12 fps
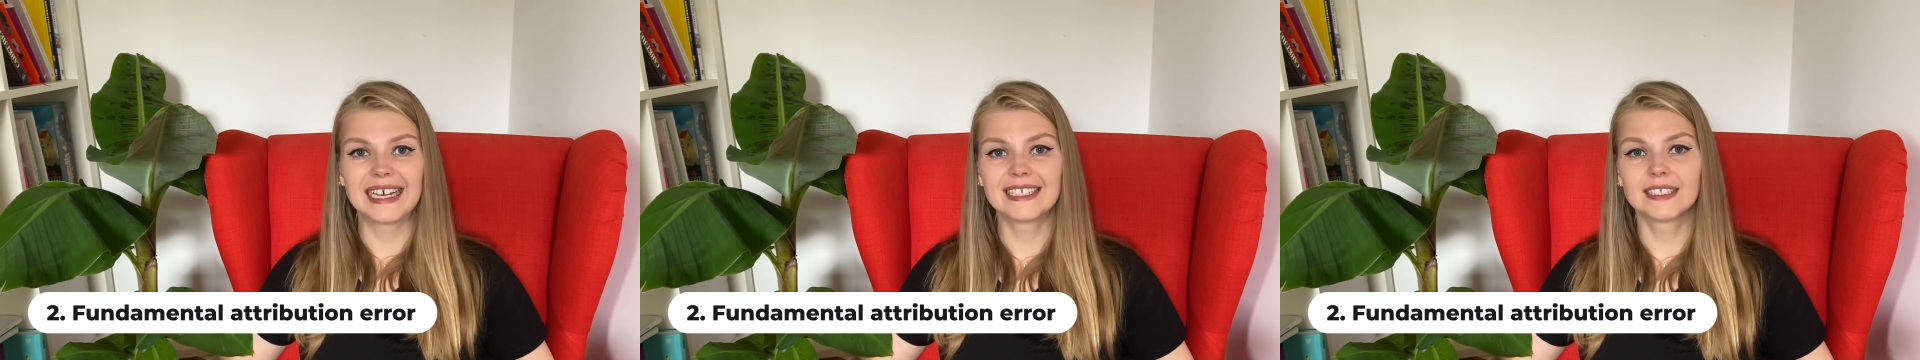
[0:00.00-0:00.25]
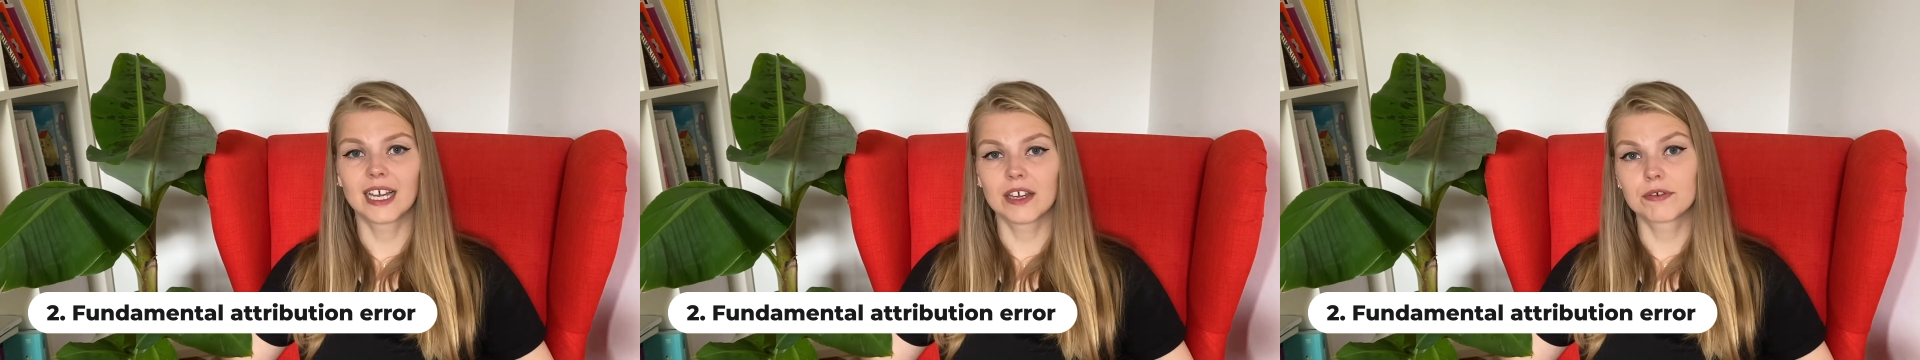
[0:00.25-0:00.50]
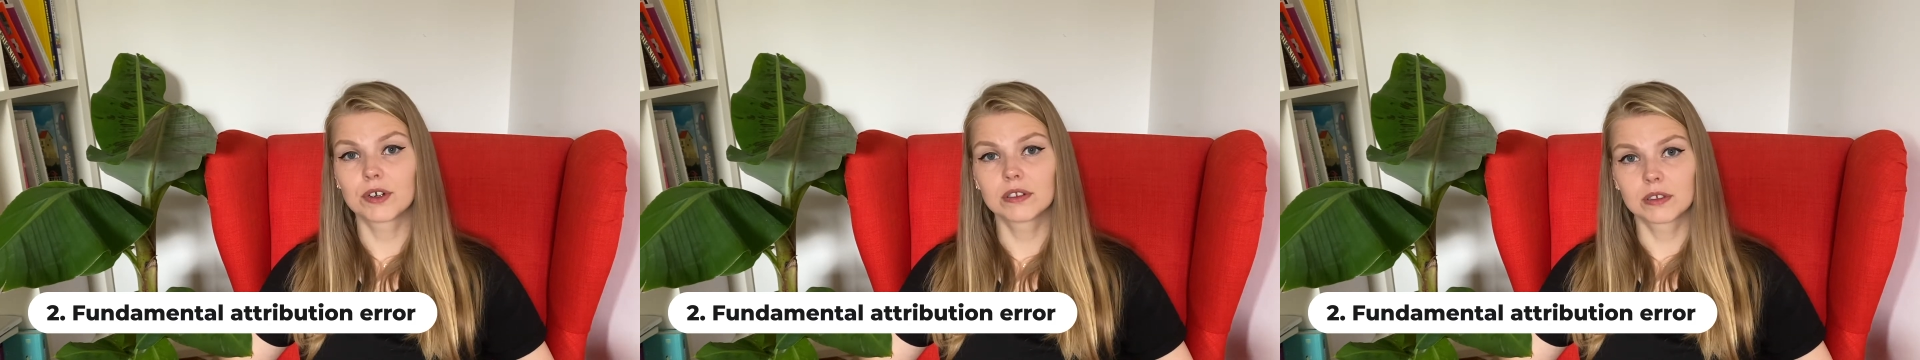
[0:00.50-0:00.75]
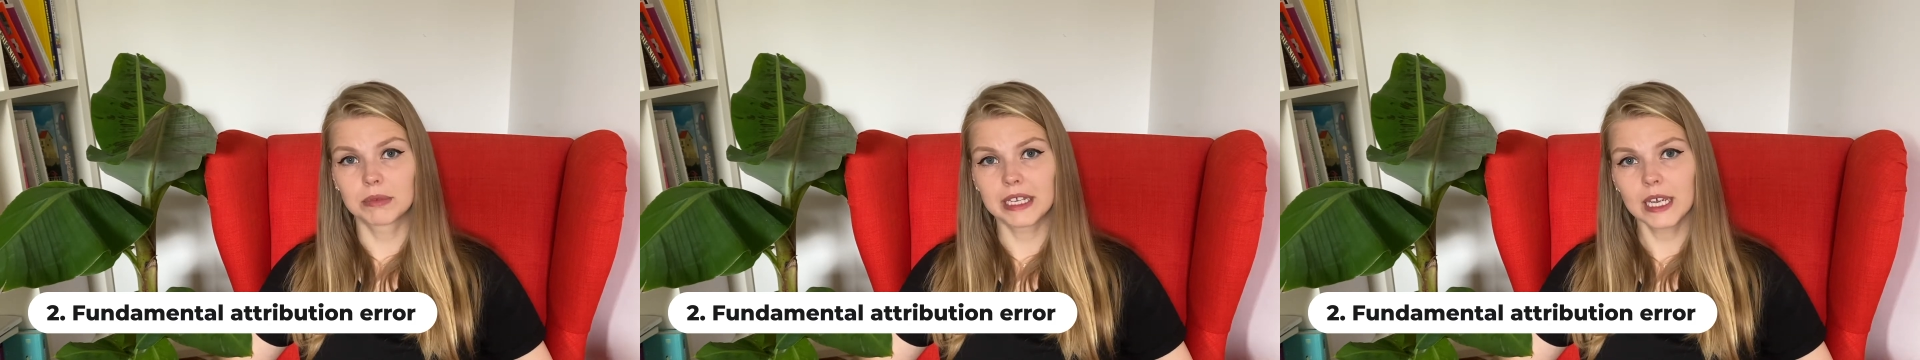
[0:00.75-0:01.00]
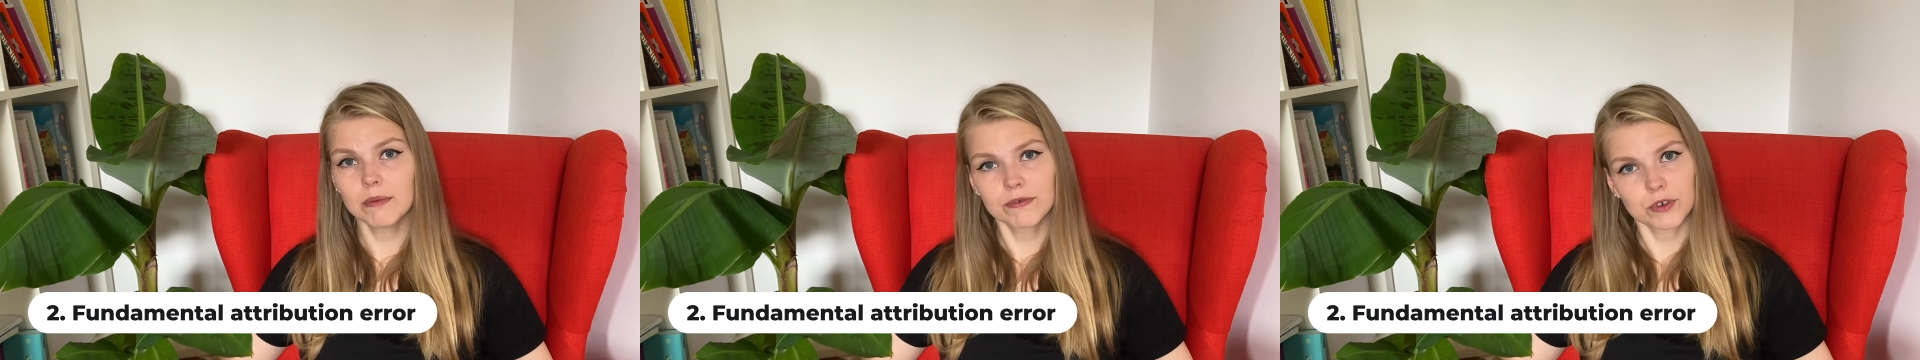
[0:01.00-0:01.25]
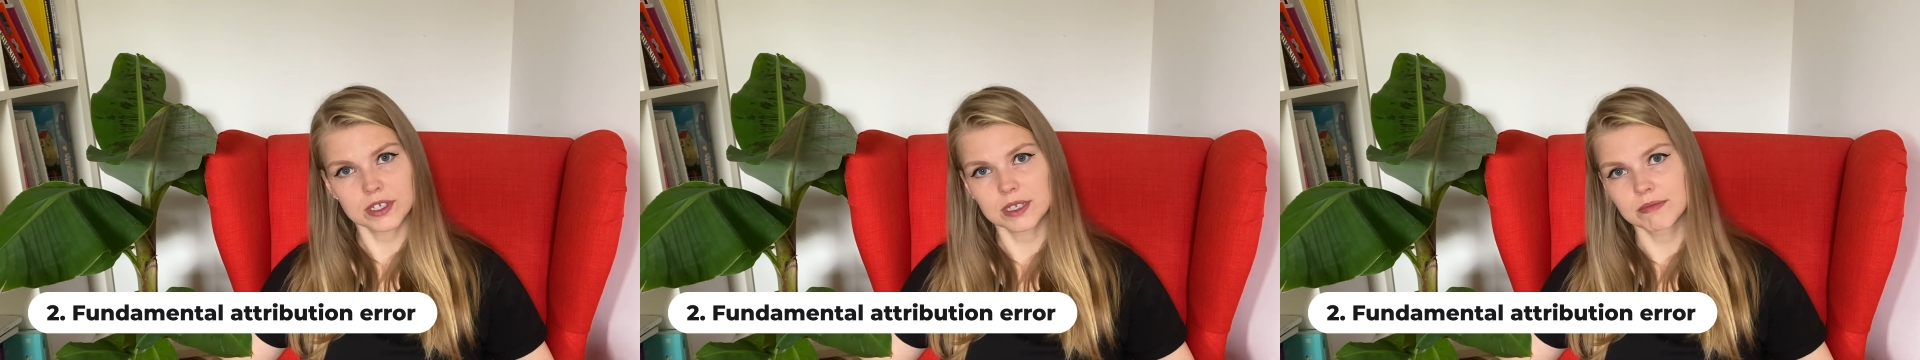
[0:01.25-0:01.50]
and divert the blame
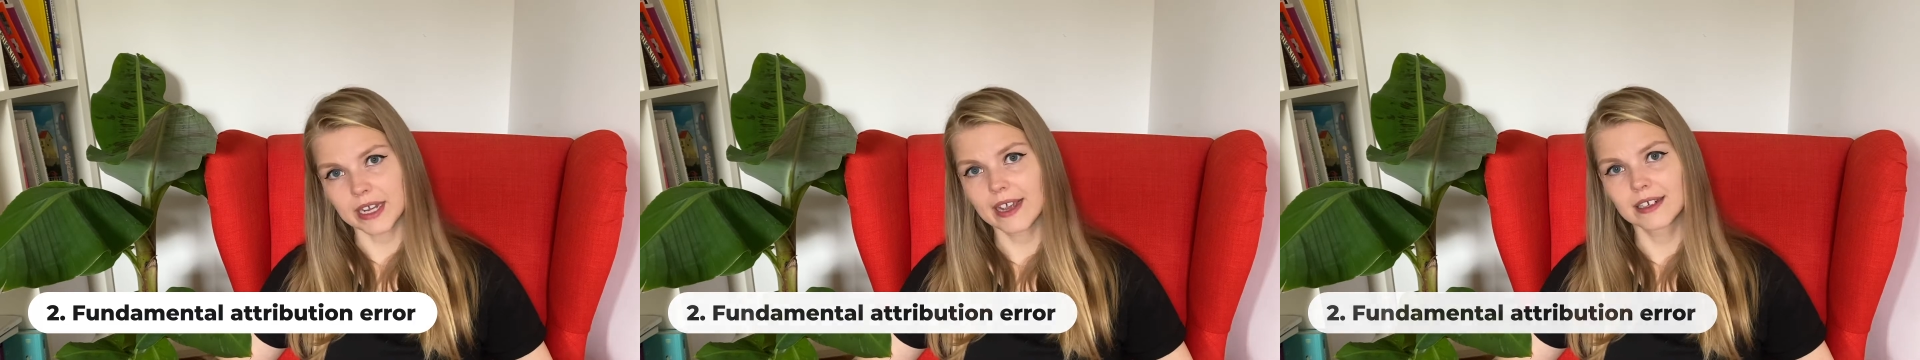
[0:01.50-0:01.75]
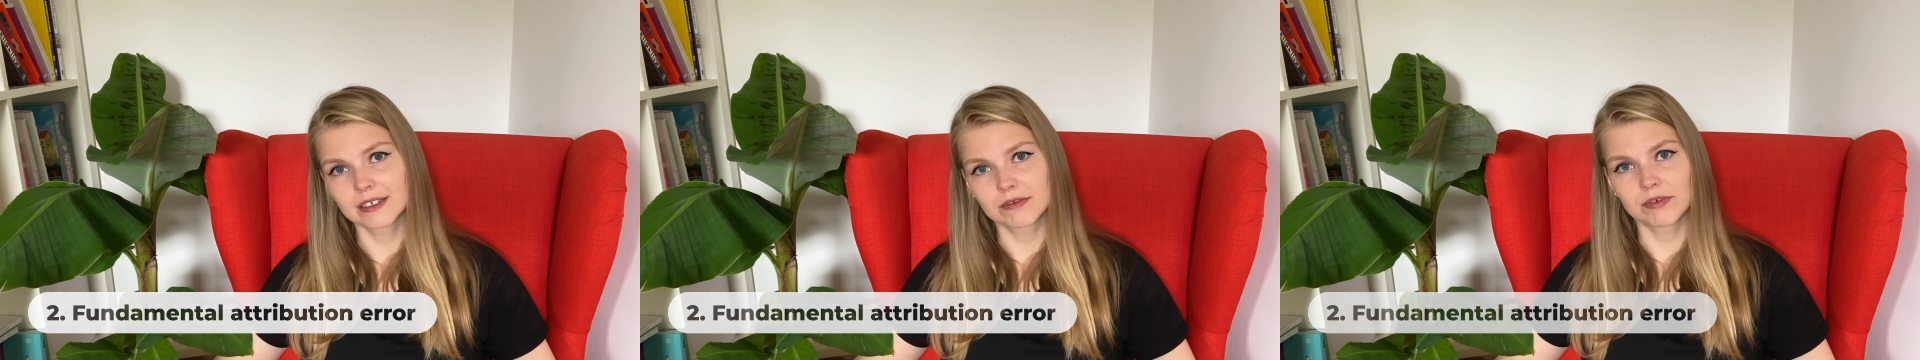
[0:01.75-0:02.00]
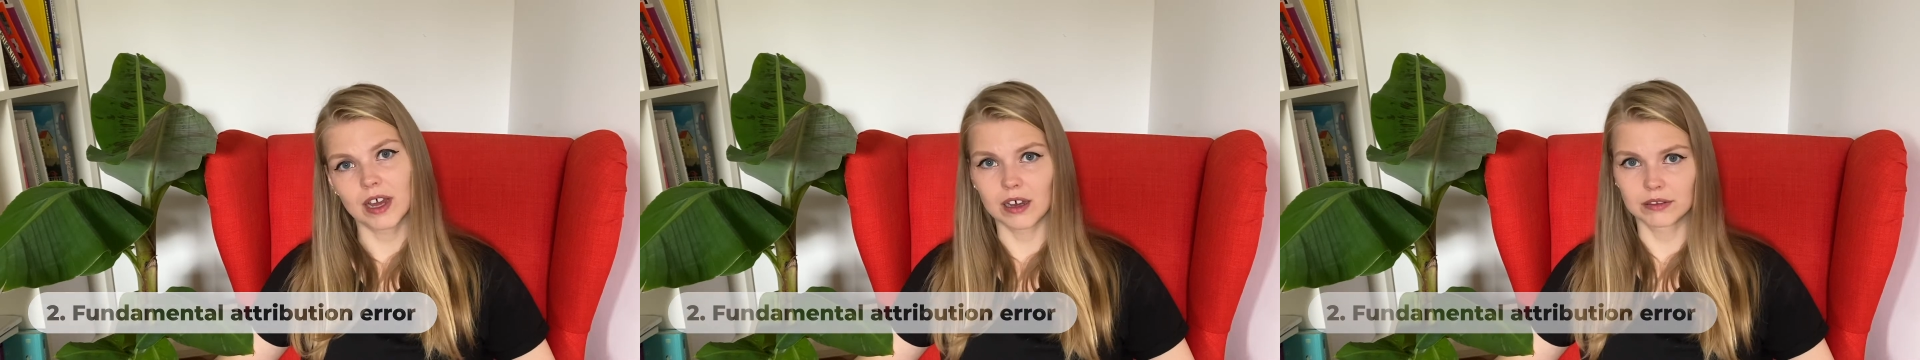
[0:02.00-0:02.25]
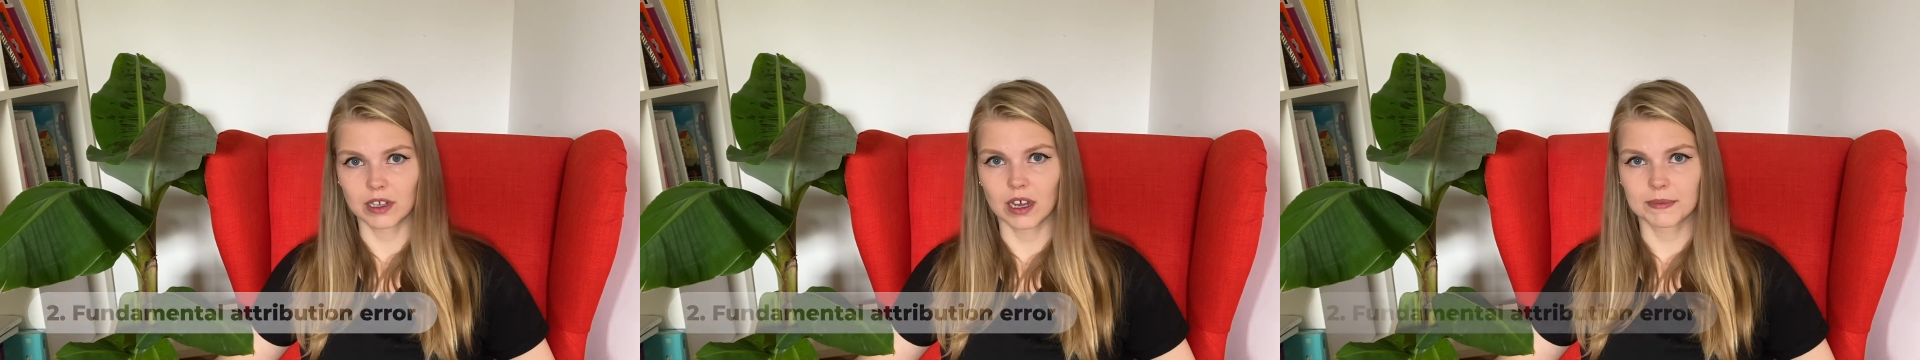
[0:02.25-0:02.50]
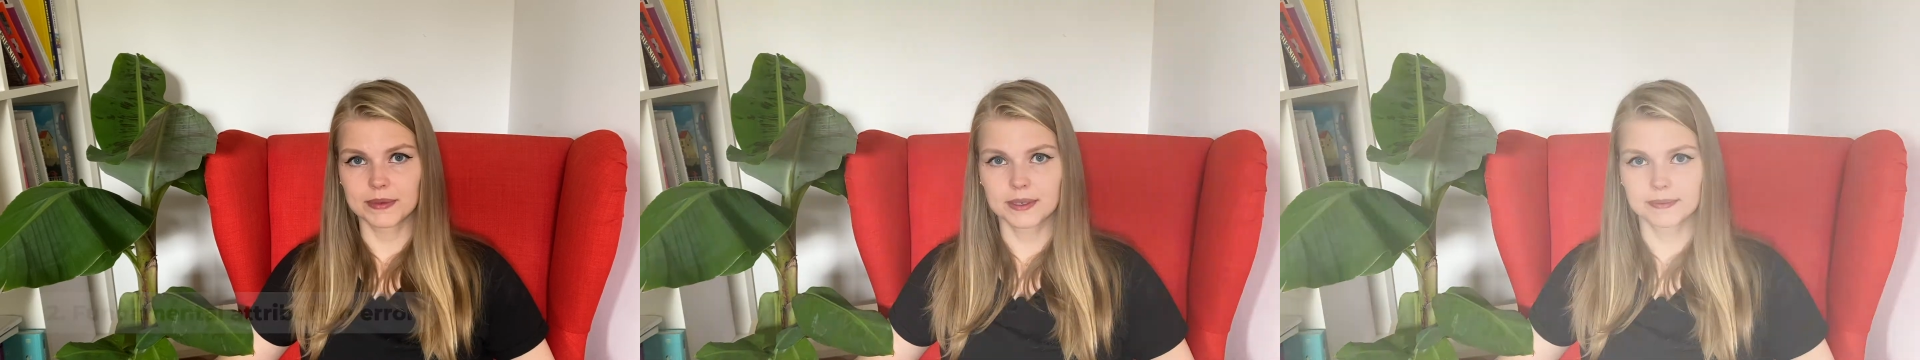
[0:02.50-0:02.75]
for some negative outcomes.